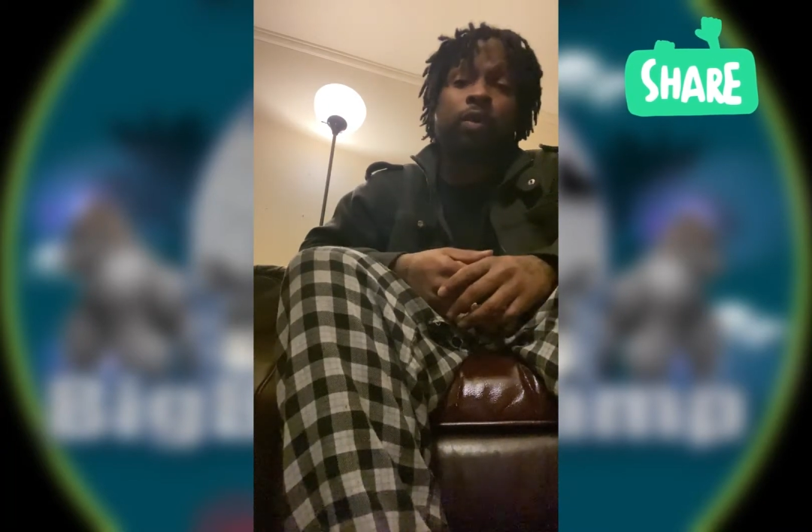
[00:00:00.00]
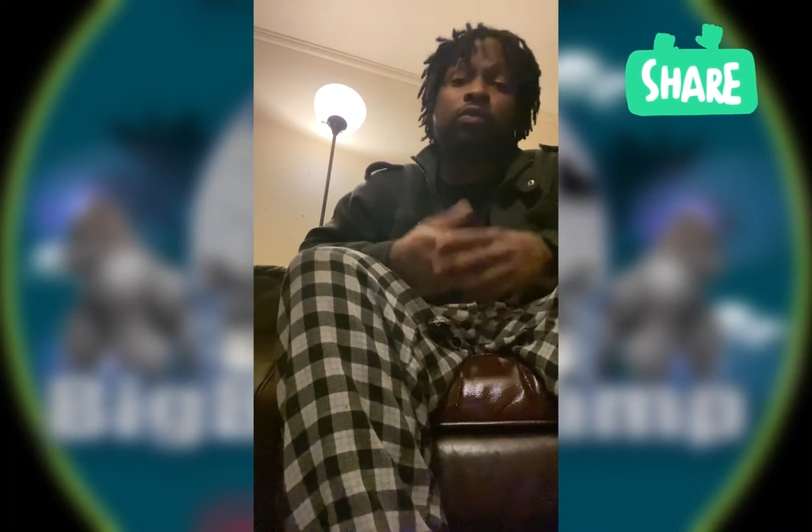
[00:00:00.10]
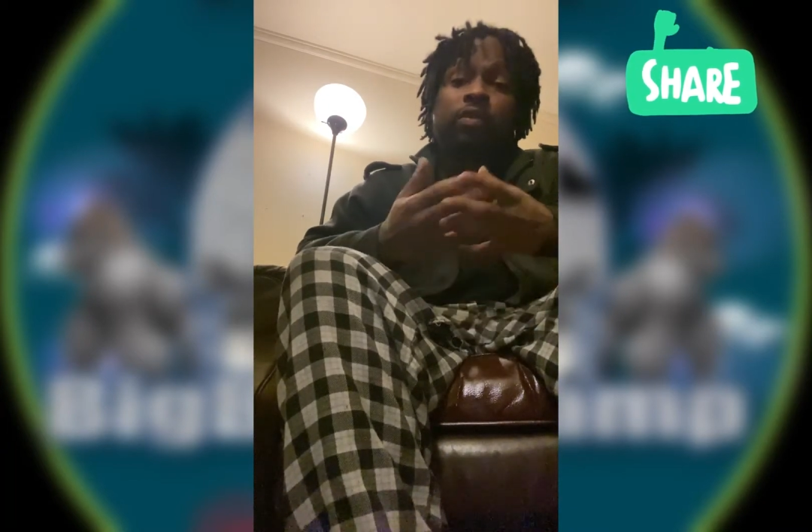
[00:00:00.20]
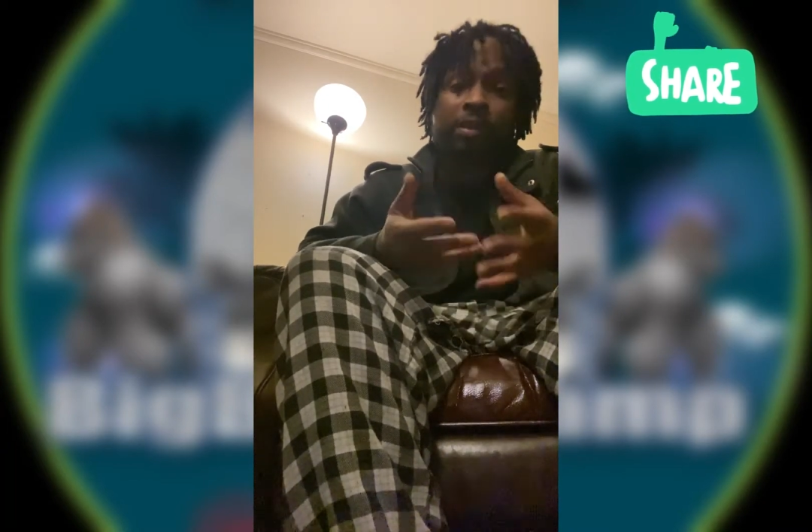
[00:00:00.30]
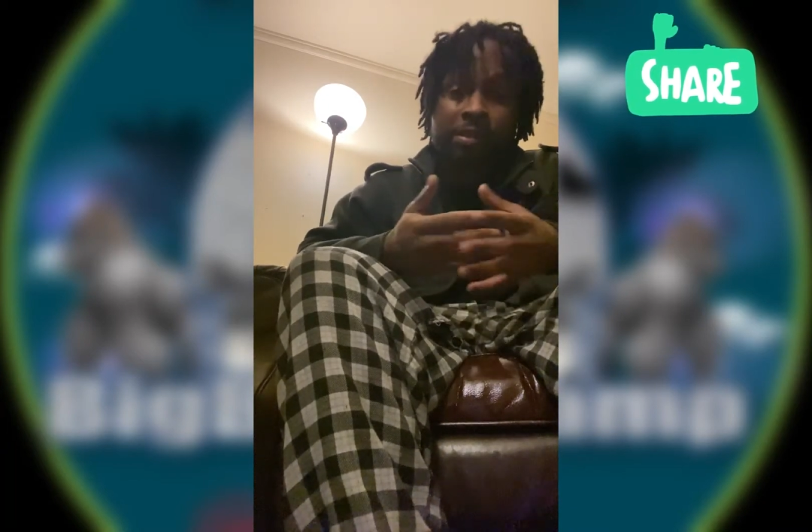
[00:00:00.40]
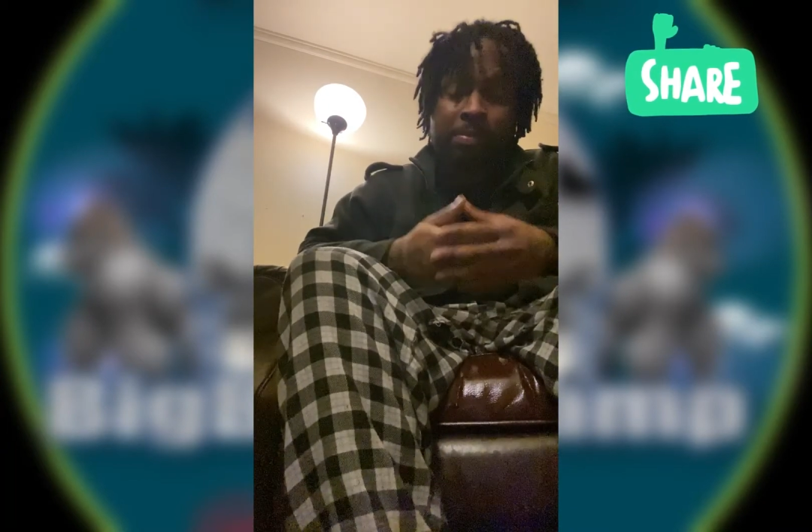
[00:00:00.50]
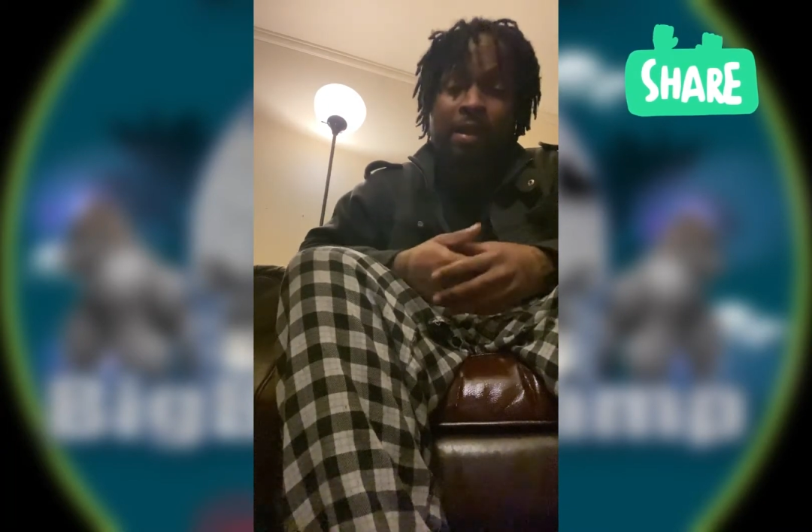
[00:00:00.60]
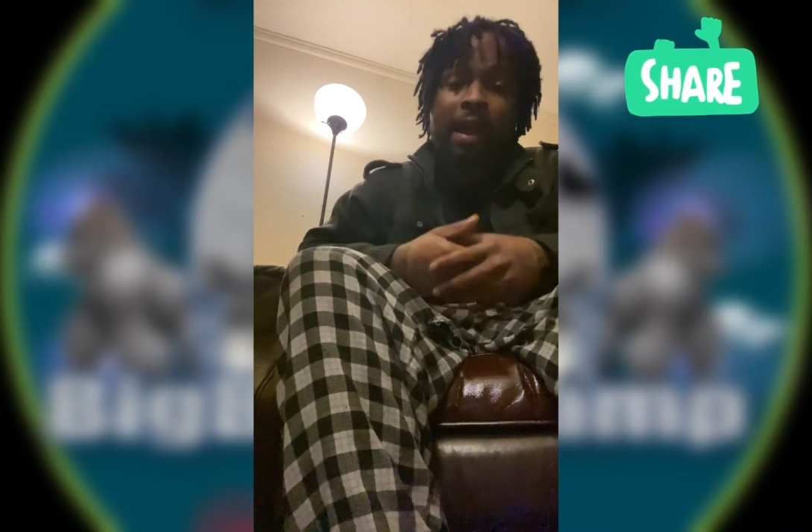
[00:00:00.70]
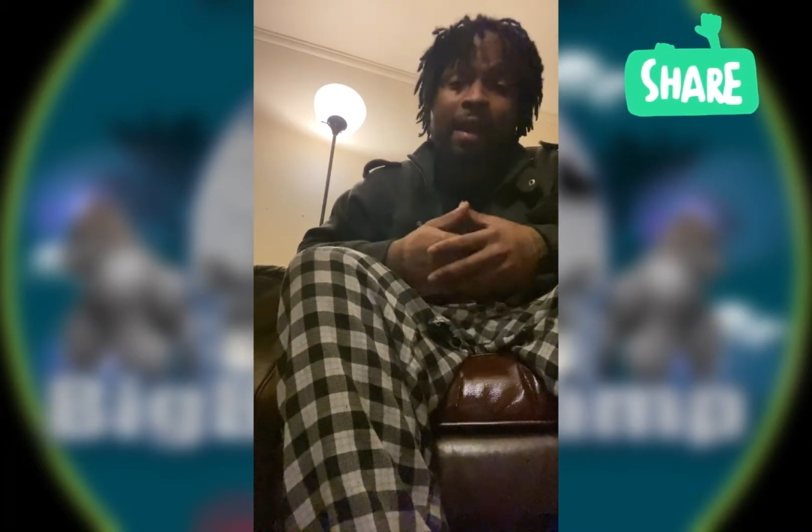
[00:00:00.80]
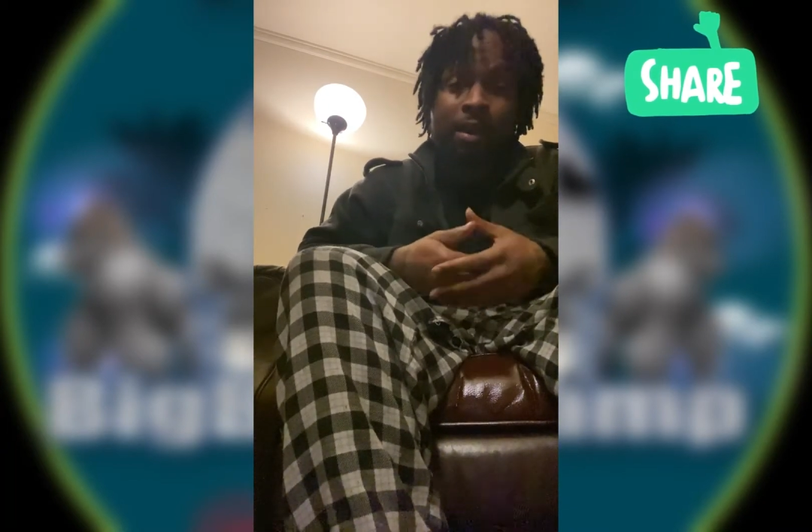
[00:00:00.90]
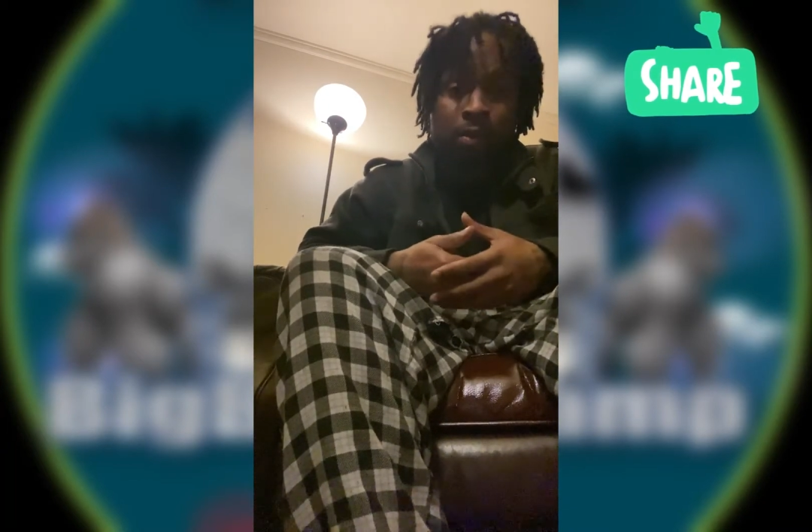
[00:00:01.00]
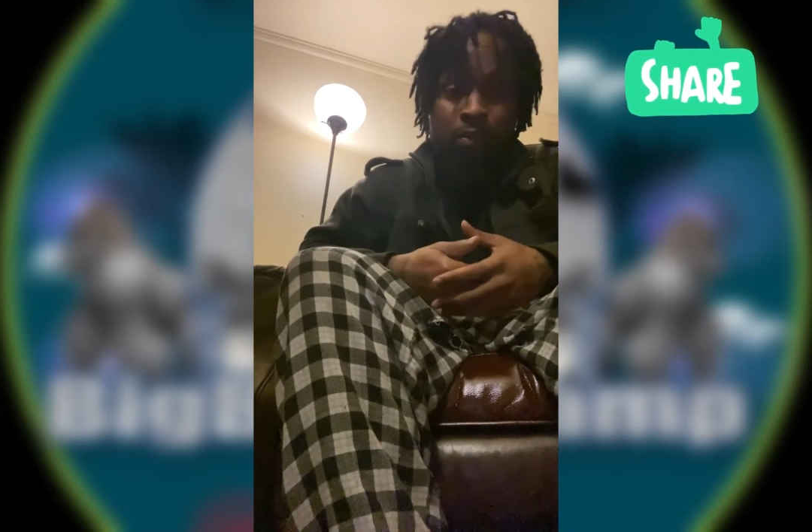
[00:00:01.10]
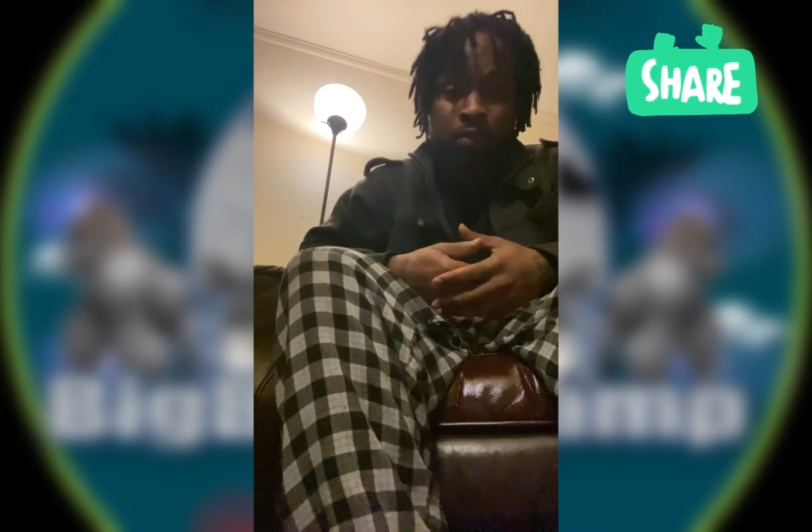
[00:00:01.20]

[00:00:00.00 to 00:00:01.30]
Trust me, I know.